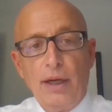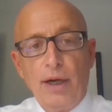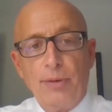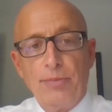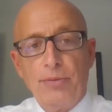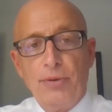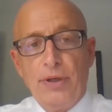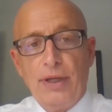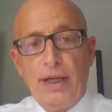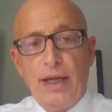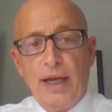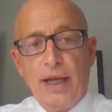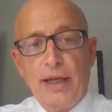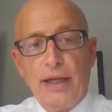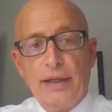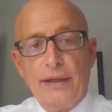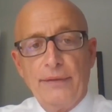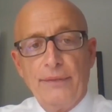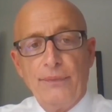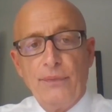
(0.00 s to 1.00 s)
are pretty
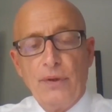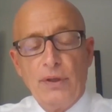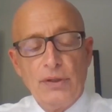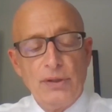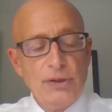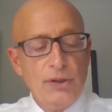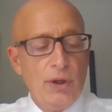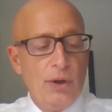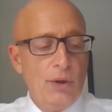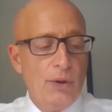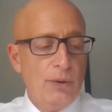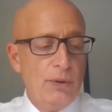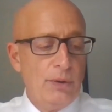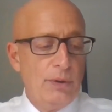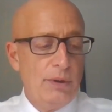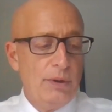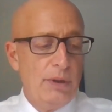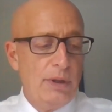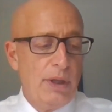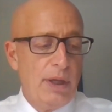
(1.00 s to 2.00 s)
high.
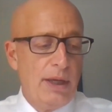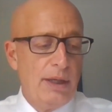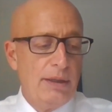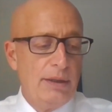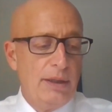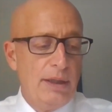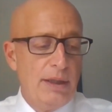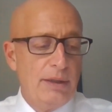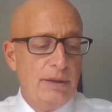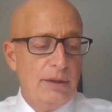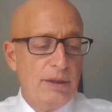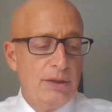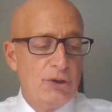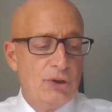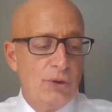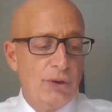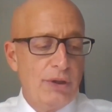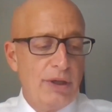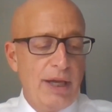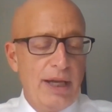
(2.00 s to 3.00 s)
So you
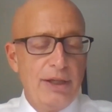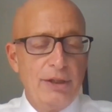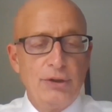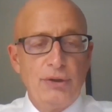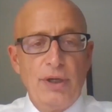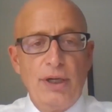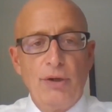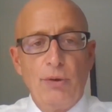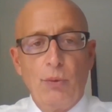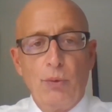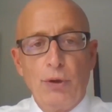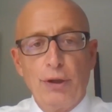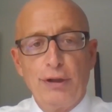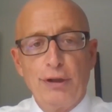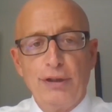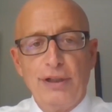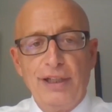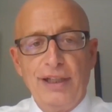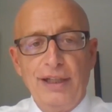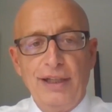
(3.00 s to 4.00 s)
sort of got to try to work
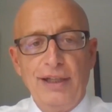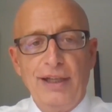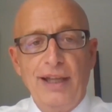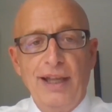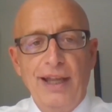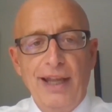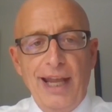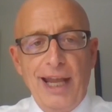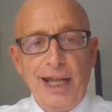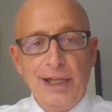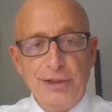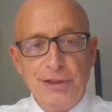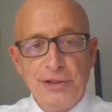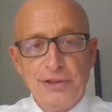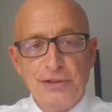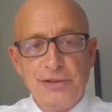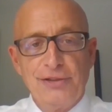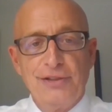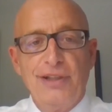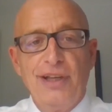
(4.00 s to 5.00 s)
the
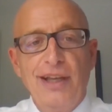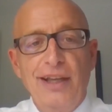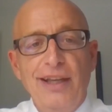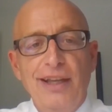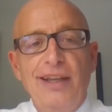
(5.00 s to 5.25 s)
edges.